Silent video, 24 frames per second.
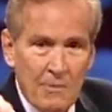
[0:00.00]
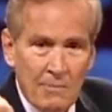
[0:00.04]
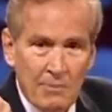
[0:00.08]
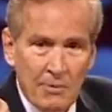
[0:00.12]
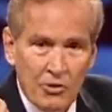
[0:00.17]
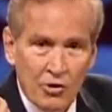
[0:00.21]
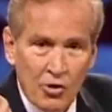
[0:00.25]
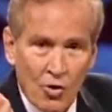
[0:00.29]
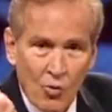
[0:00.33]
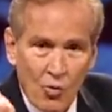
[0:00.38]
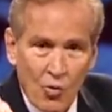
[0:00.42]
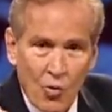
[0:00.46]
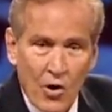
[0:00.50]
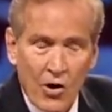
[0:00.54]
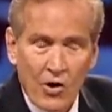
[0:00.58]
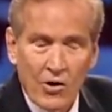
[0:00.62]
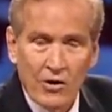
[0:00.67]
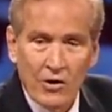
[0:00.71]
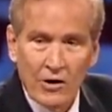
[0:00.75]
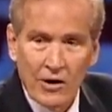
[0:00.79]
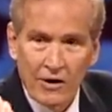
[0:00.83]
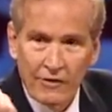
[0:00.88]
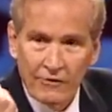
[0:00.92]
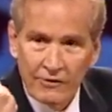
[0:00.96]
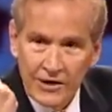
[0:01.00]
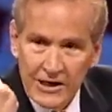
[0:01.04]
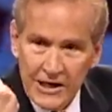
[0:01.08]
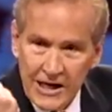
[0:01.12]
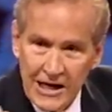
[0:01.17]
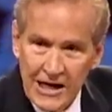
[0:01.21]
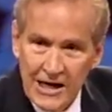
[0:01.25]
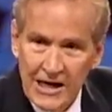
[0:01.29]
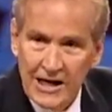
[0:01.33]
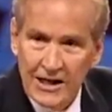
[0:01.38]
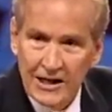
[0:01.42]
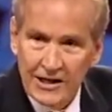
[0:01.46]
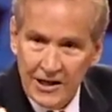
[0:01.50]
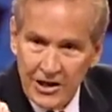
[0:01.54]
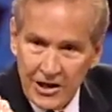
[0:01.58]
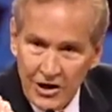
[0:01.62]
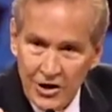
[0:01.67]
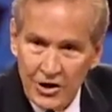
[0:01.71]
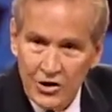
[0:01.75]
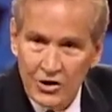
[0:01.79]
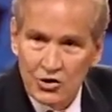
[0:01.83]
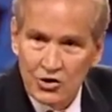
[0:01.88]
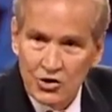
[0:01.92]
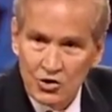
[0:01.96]
but the Word of God
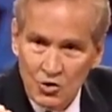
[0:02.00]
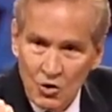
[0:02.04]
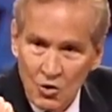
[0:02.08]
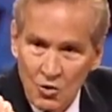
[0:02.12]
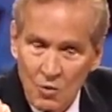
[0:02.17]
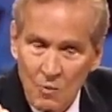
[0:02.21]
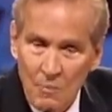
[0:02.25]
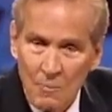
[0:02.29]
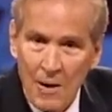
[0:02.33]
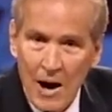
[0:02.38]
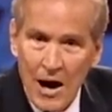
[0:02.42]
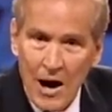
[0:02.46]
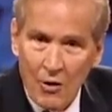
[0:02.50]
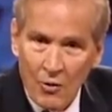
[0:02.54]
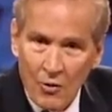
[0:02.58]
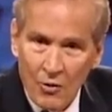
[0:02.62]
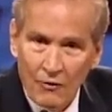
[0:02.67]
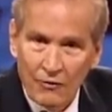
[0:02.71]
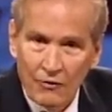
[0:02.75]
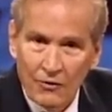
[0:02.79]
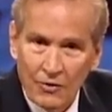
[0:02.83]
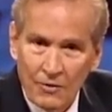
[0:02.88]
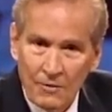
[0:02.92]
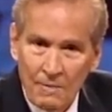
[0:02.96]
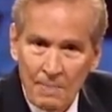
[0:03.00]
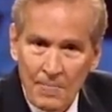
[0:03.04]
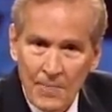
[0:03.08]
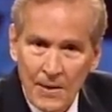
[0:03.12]
is so powerful.